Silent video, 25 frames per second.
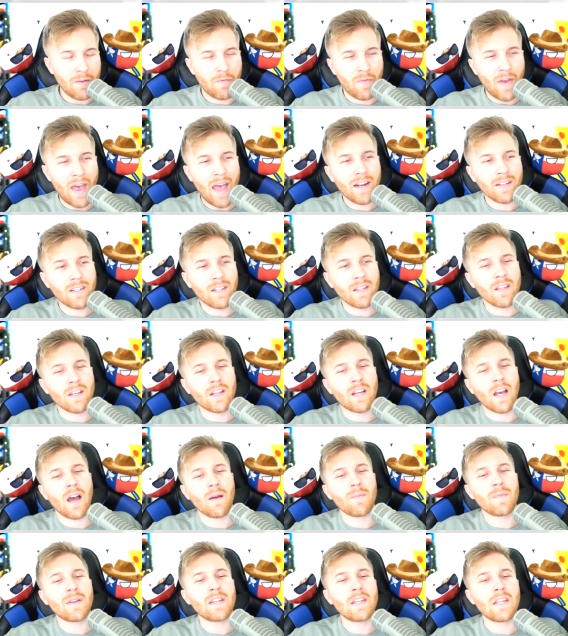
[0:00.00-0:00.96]
fact, in the
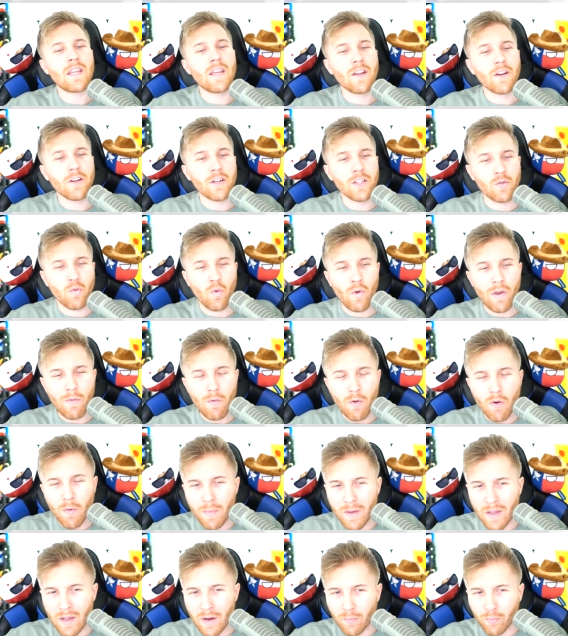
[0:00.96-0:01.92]
coming years, we
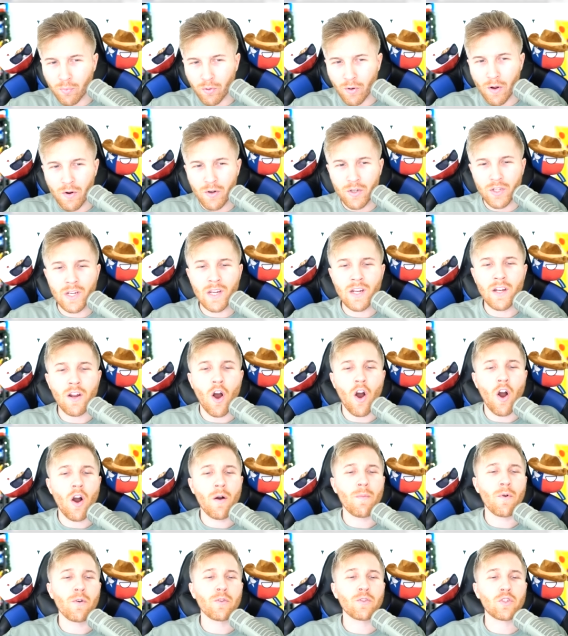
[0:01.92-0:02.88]
will be approaching
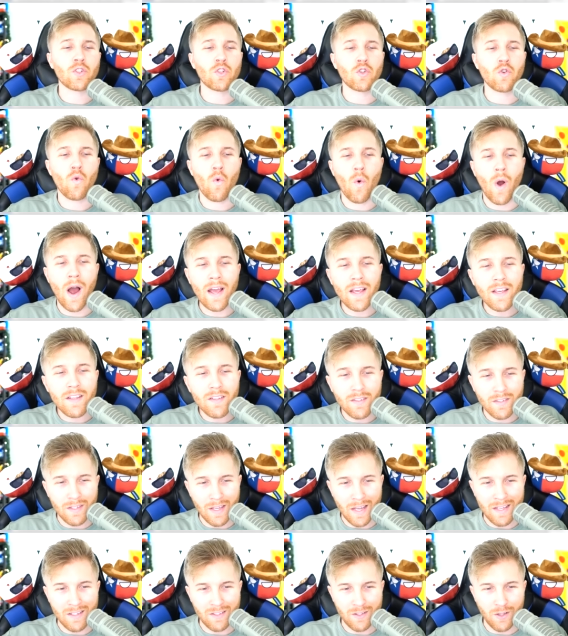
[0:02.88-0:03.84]
almost
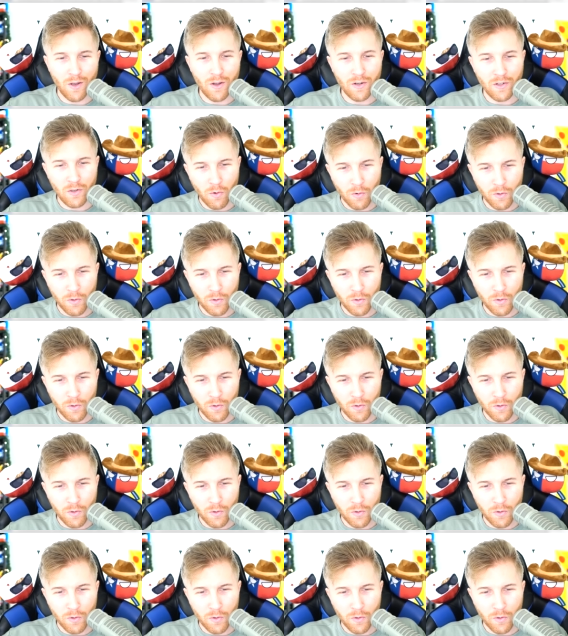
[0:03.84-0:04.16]
twice as long.